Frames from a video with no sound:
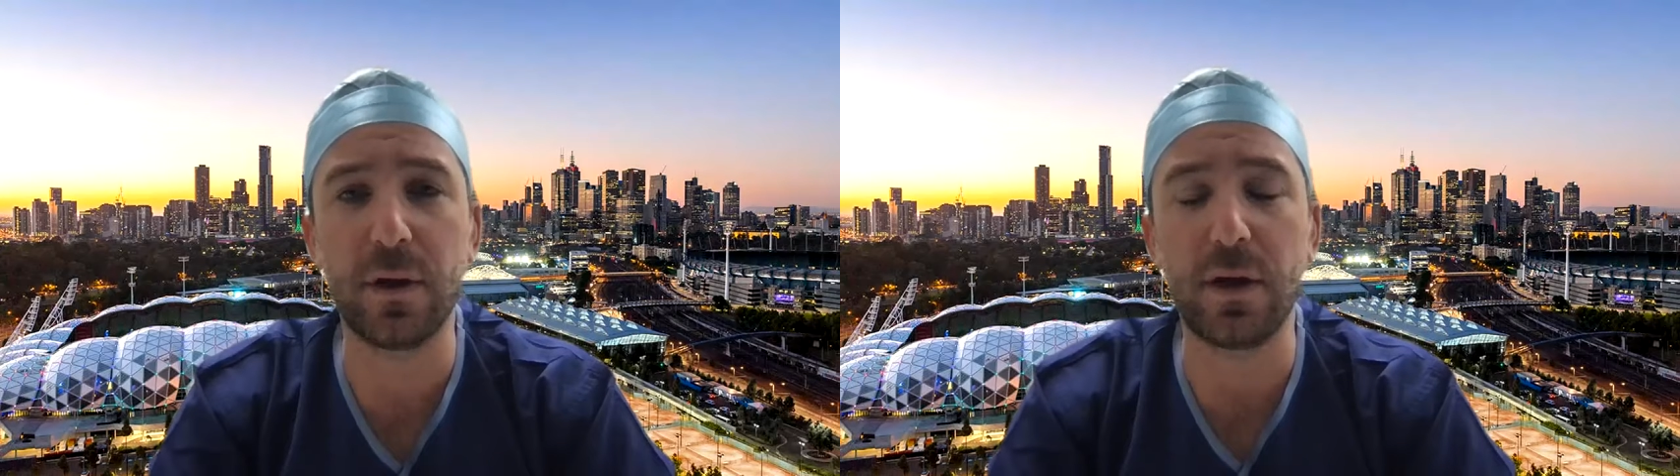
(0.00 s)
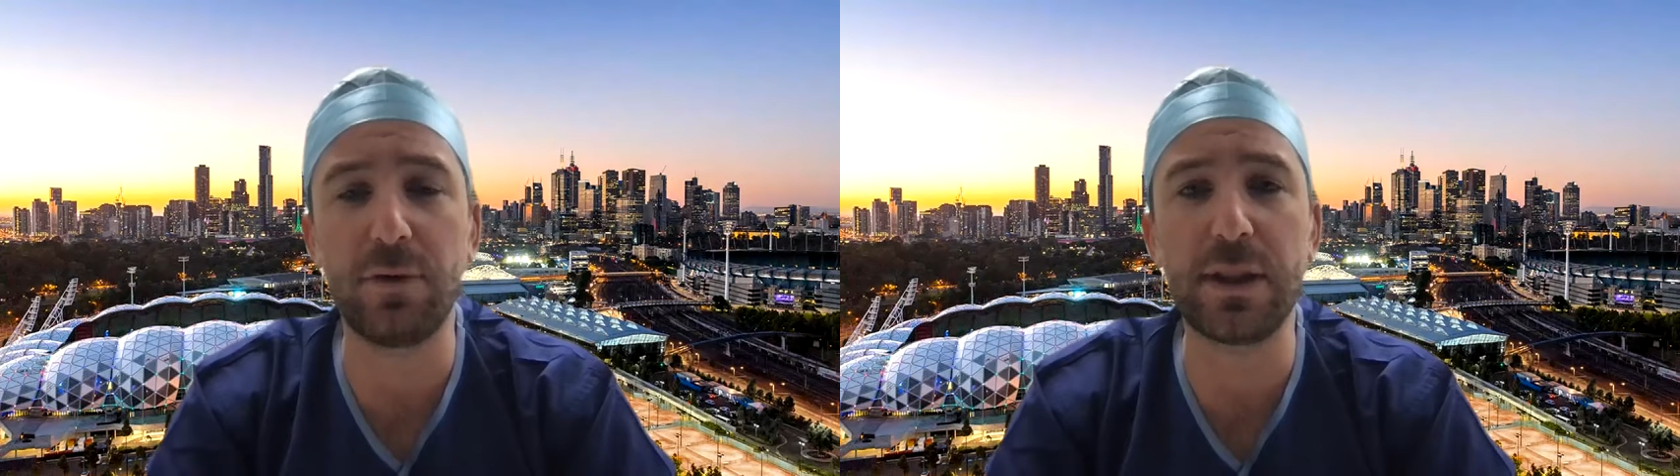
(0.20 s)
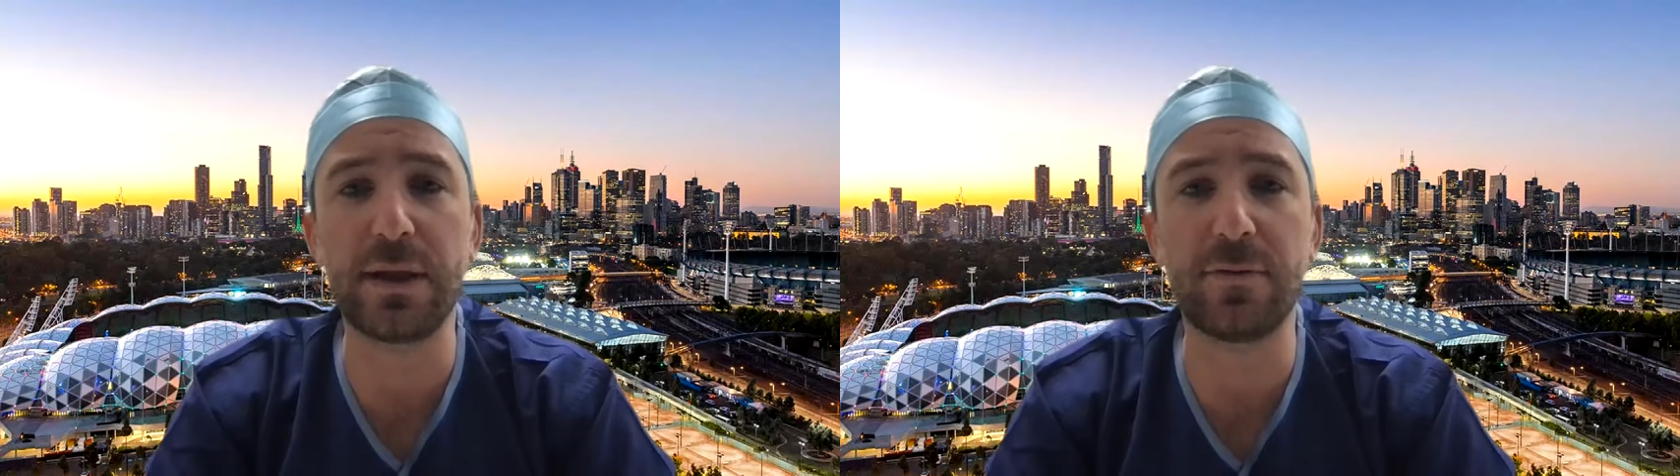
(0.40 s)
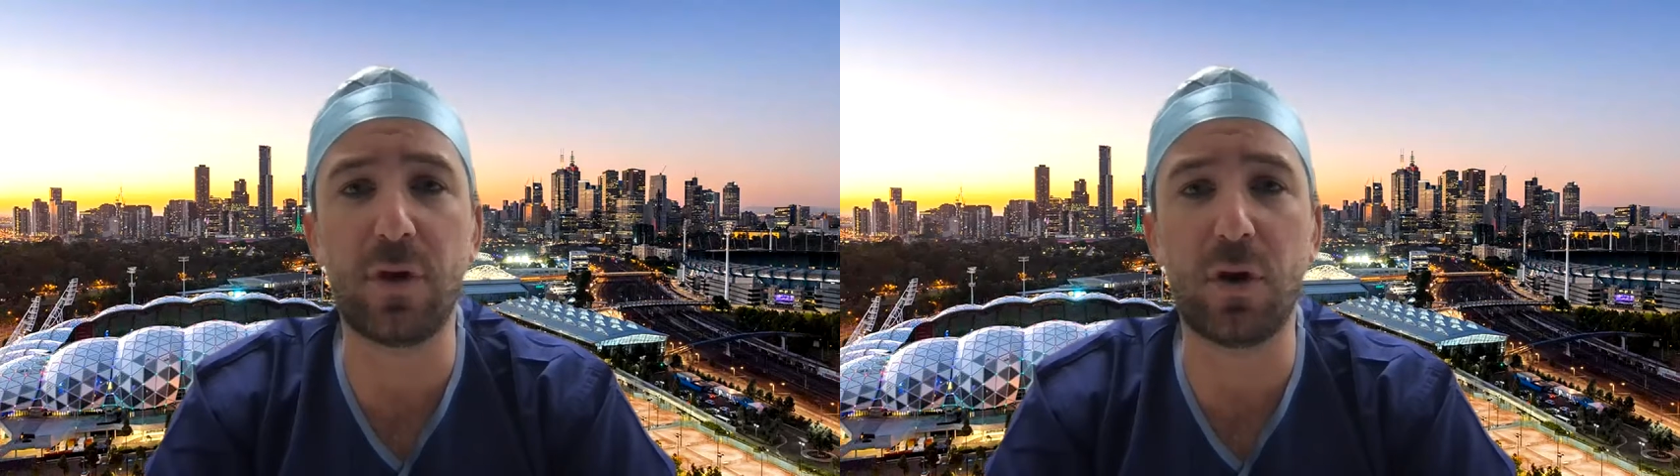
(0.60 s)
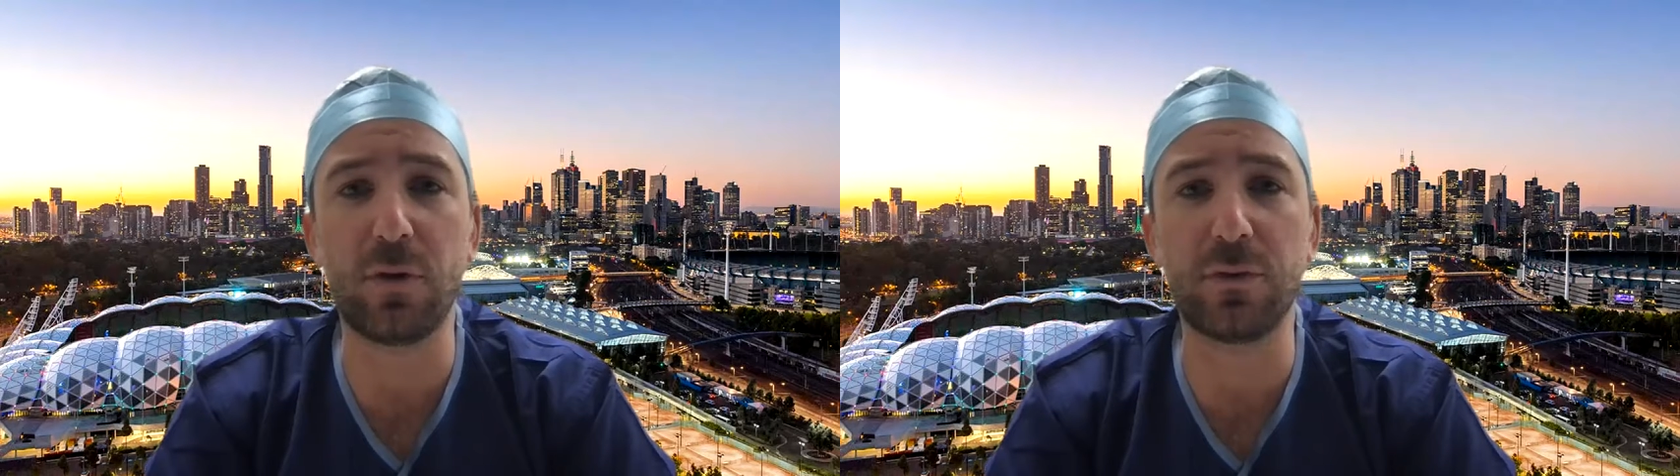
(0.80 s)
It really
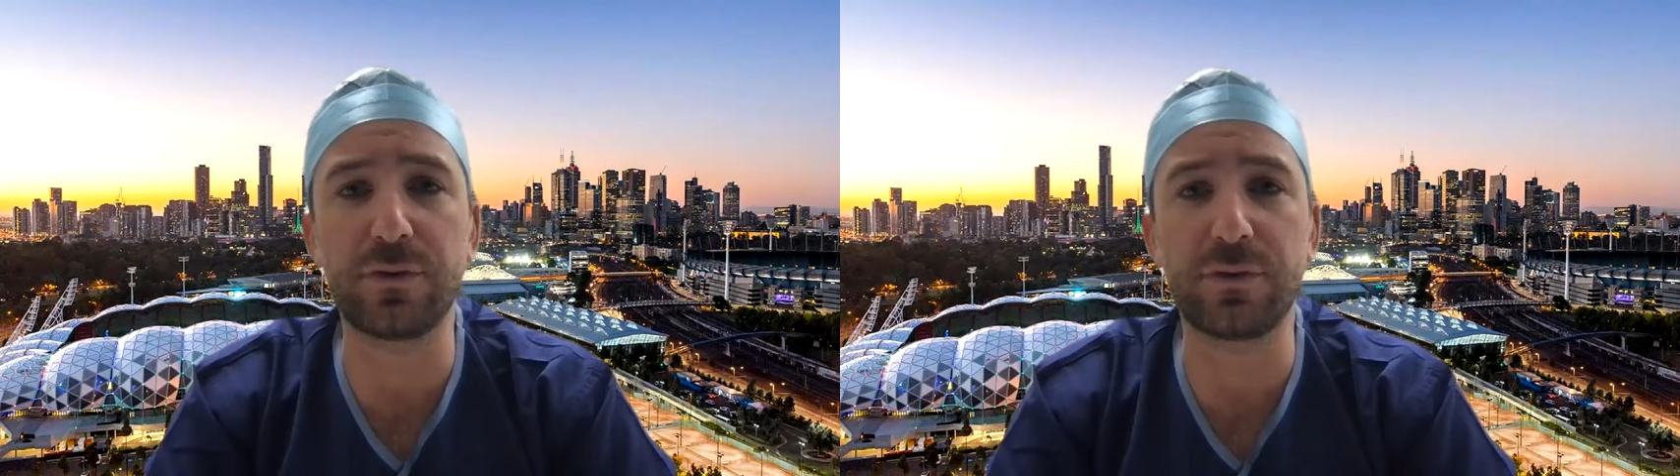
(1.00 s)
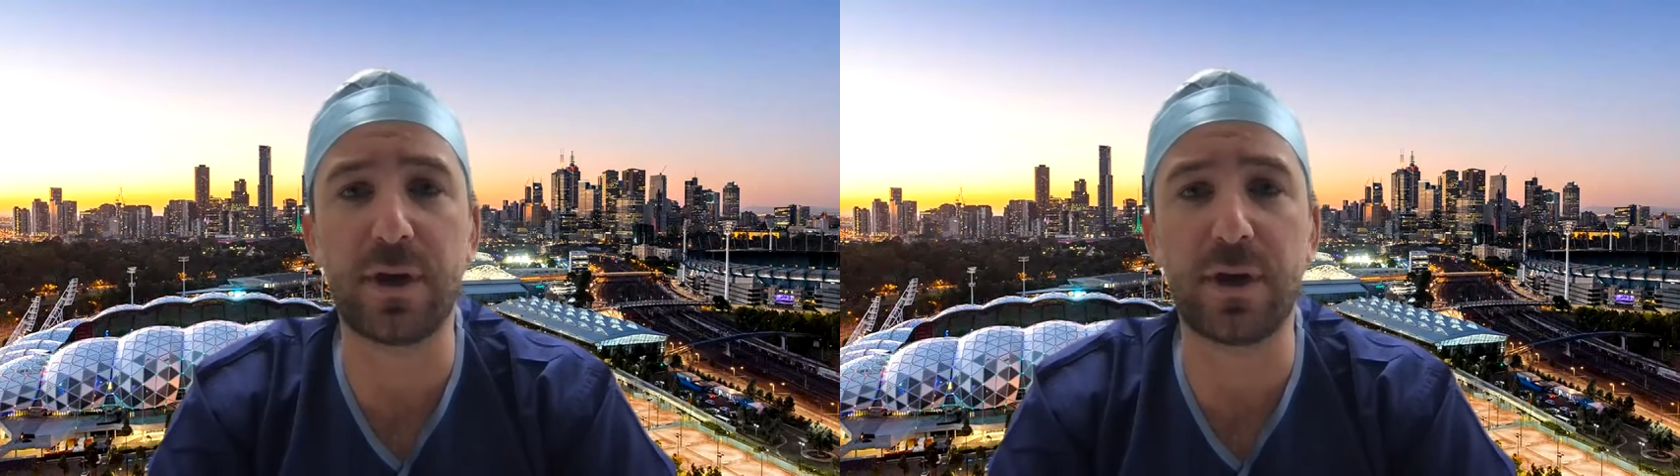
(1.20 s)
involves